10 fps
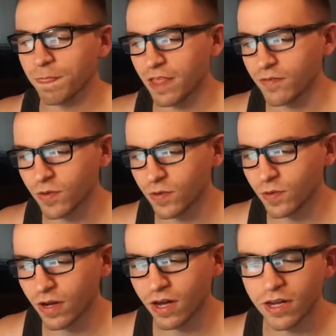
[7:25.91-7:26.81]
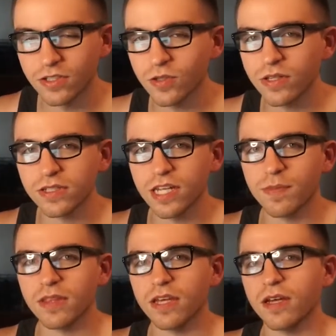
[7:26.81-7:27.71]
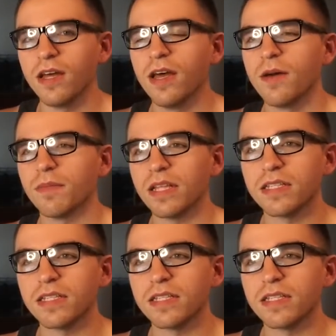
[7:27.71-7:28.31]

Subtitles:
If you enjoyed this type of thing, please